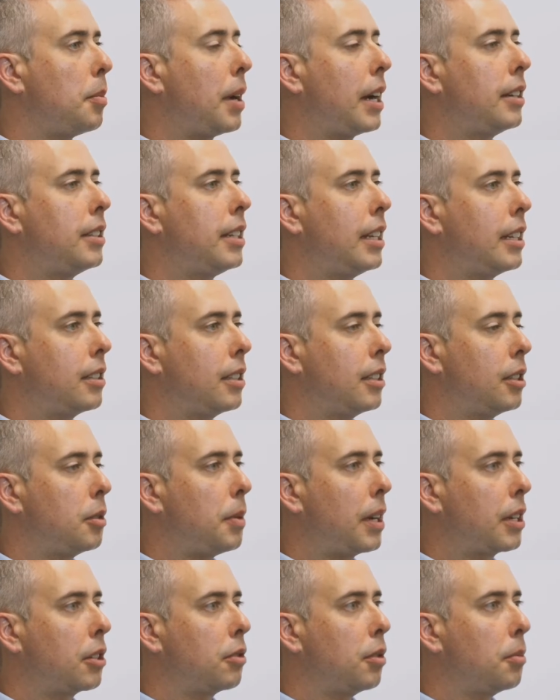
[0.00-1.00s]
buyer takes the
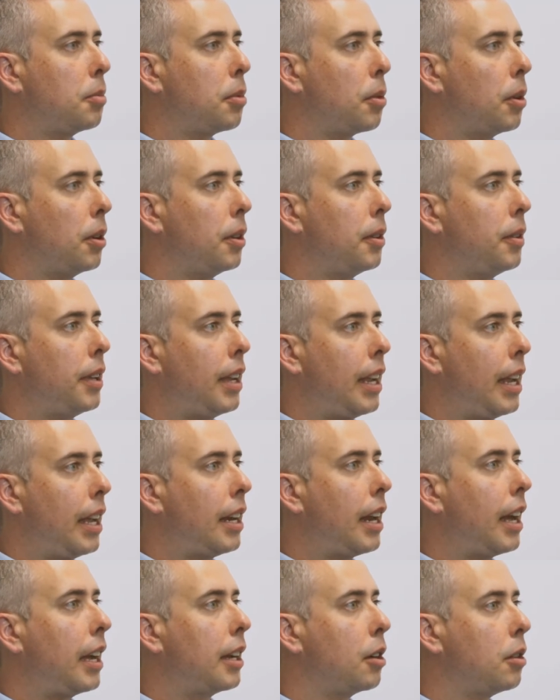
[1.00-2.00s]
inspection report,
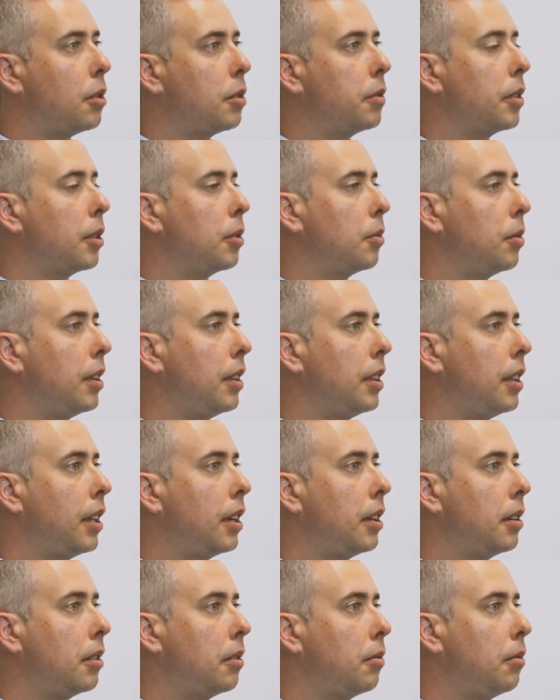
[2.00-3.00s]
and I go over it with
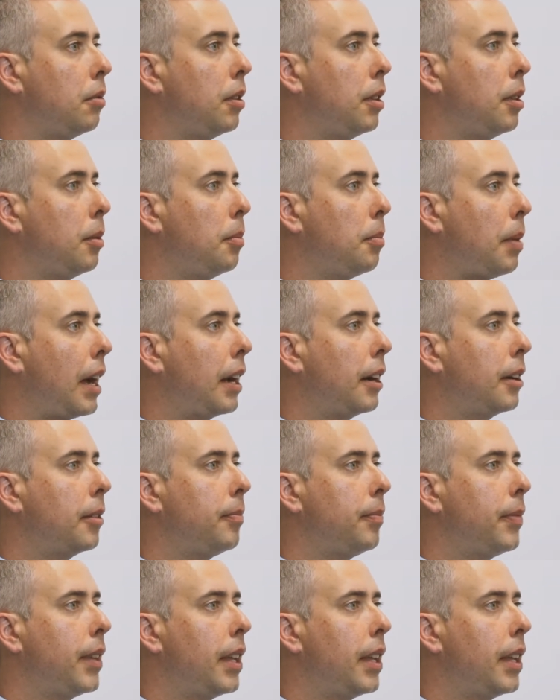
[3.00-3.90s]
the buyer.